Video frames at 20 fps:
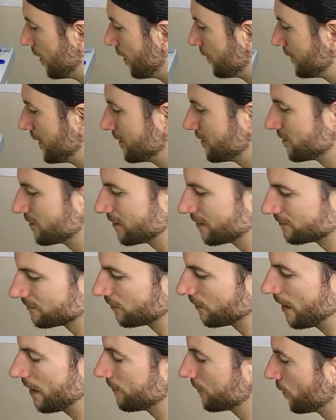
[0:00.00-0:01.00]
That just gives
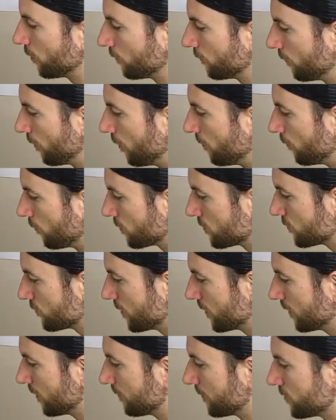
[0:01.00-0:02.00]
the hammock overall more
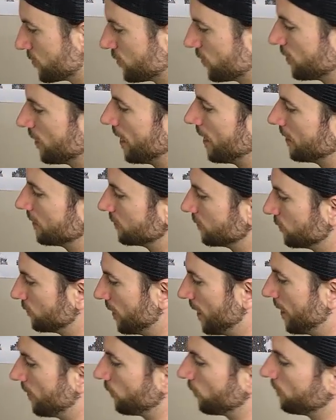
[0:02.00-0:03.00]
strength. I'm going to show you how to do
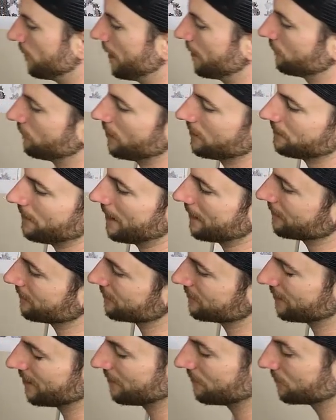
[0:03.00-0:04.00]
that. We're right back in
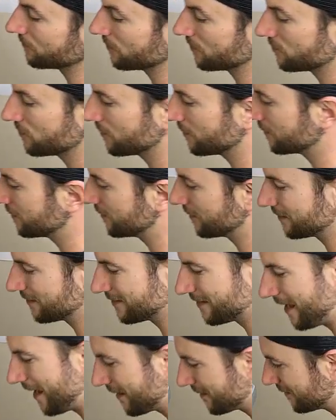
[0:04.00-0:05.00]
the same position. It's the
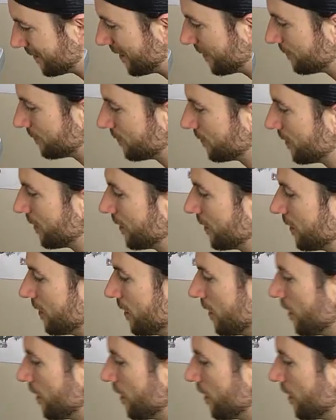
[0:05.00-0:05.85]
exact same thing.